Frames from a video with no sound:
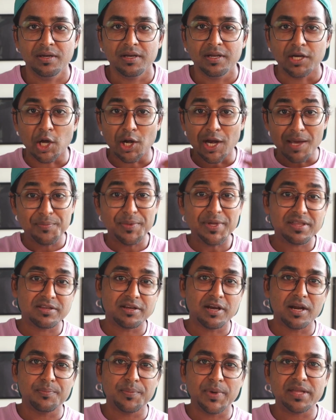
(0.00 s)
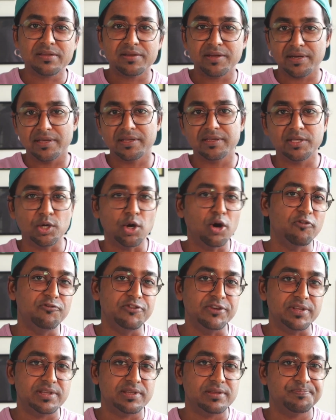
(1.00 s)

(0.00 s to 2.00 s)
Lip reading: Now let me start by stating the obvious.